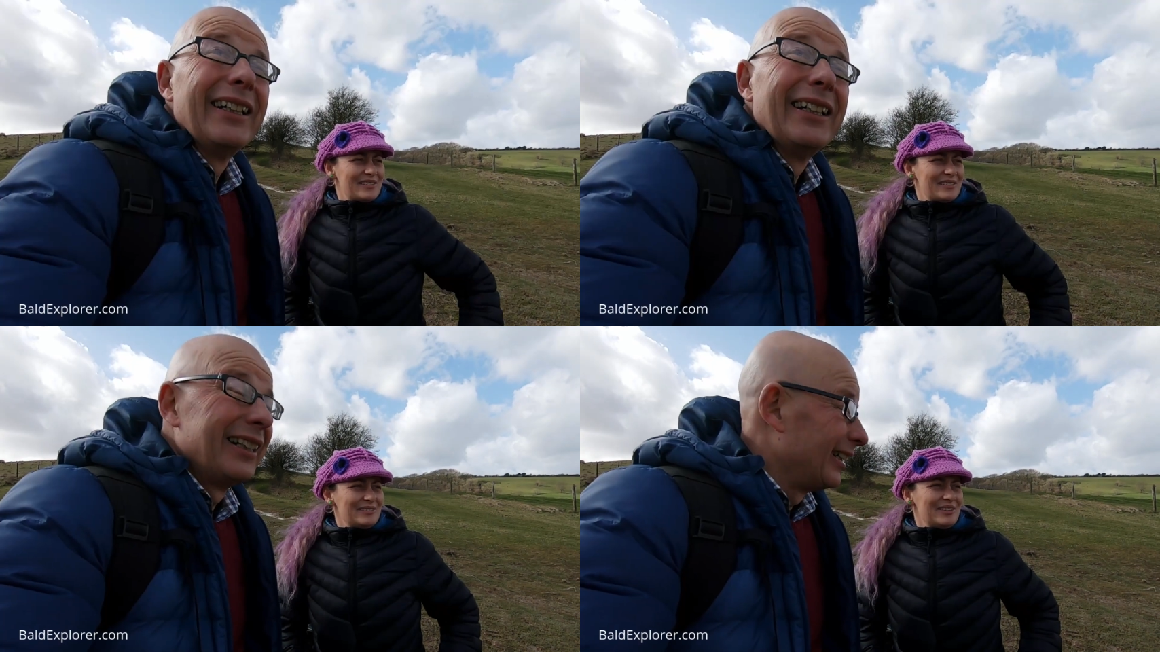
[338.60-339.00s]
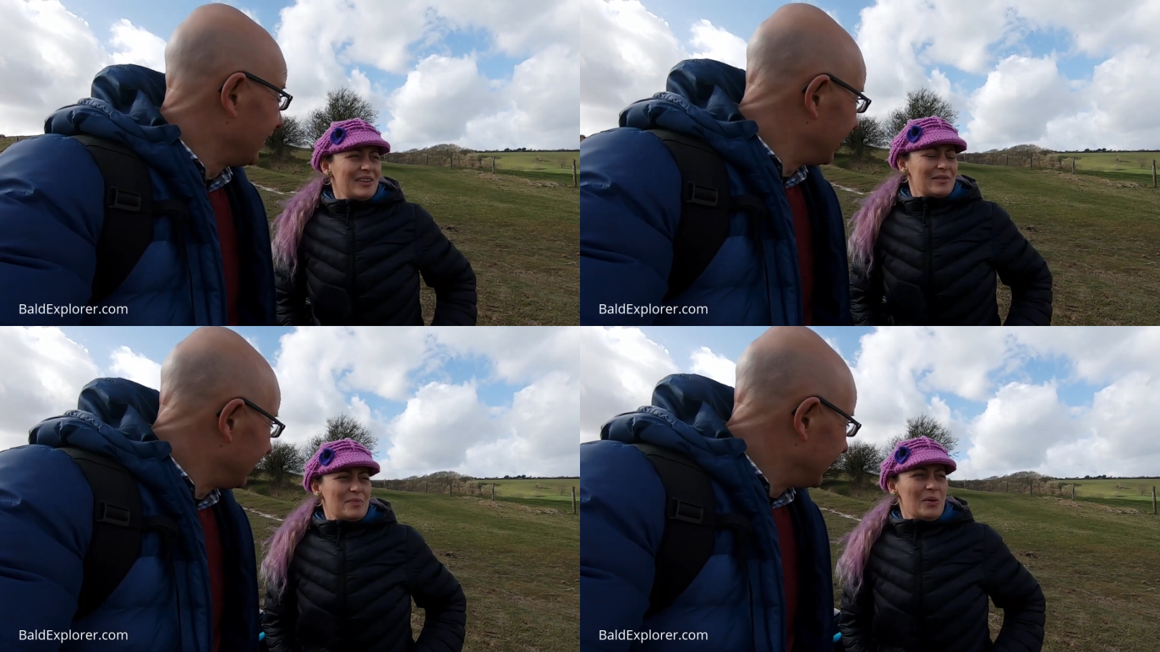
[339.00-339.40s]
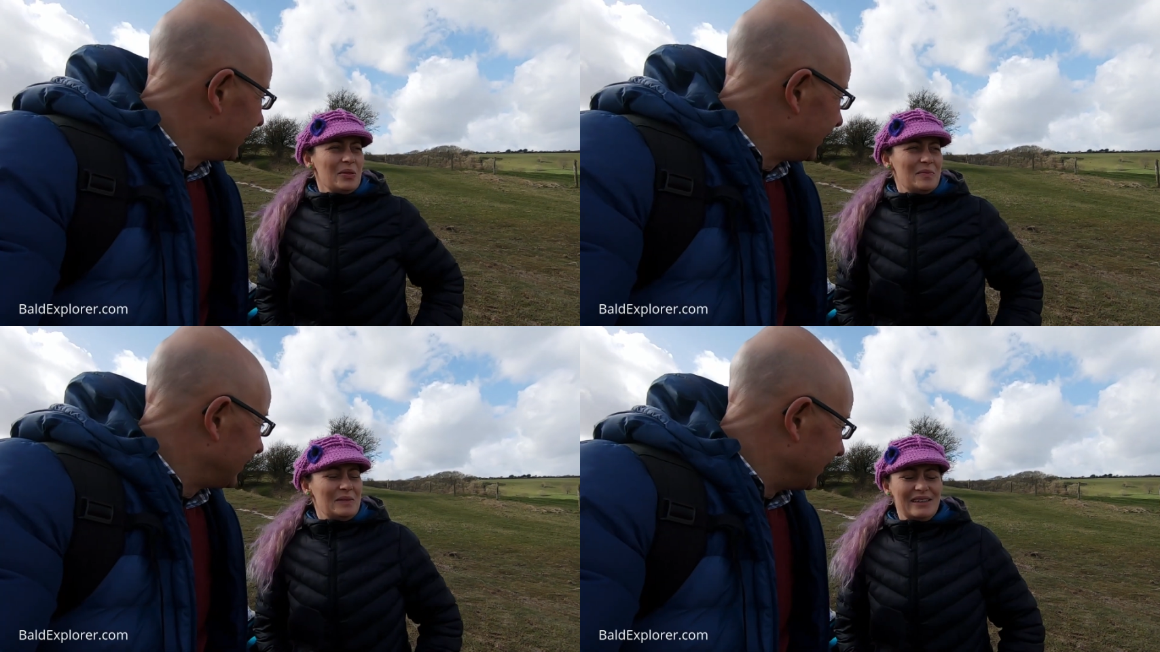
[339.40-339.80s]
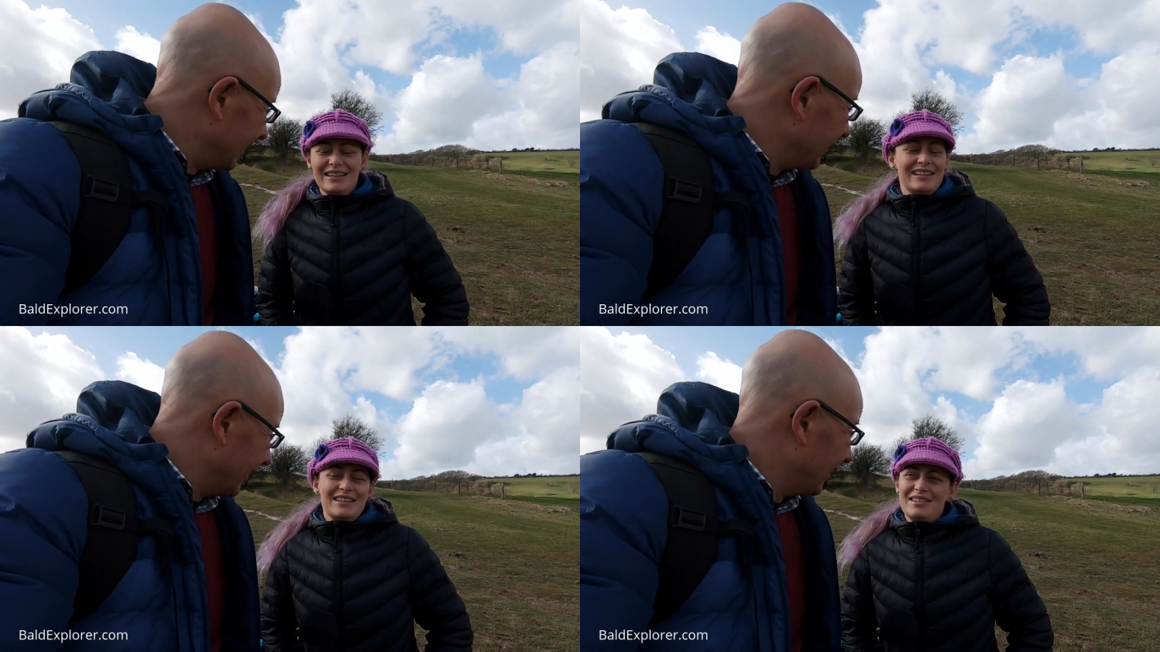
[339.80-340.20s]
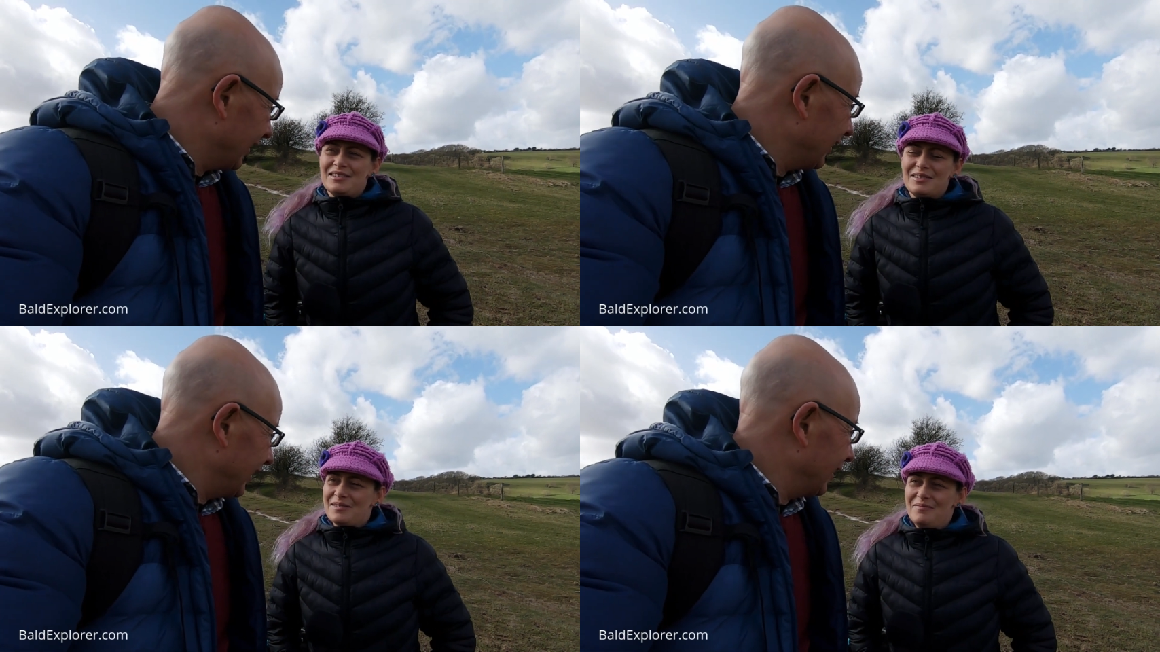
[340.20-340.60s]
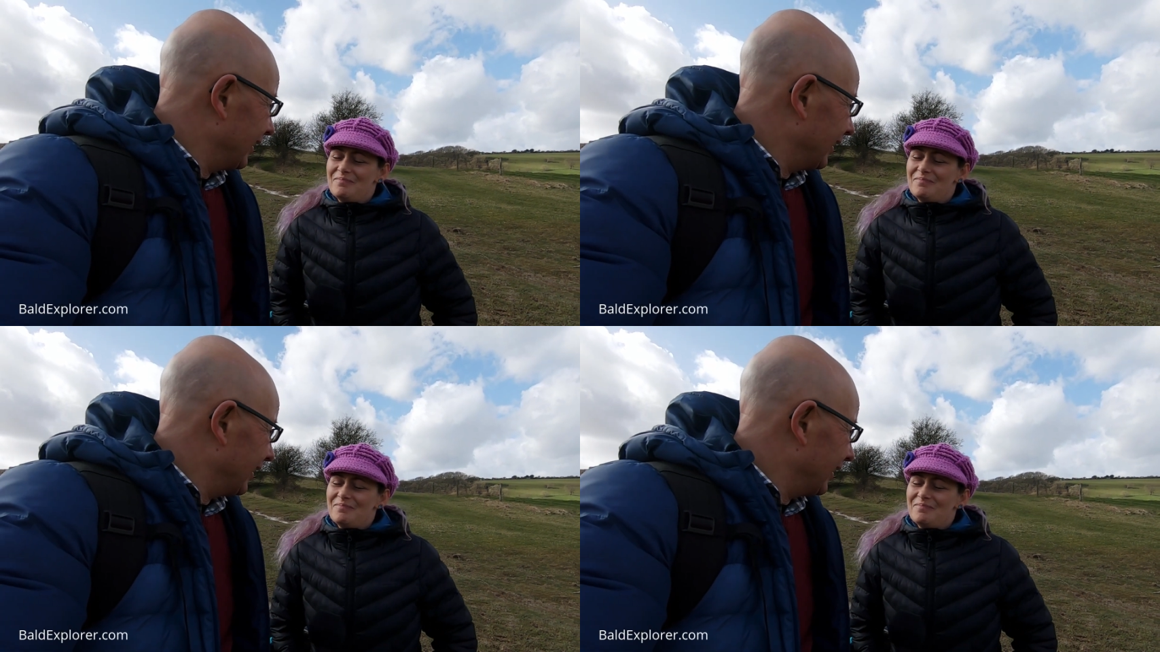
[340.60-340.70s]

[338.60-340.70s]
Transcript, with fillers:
Speaker 1: the light upon them. It's just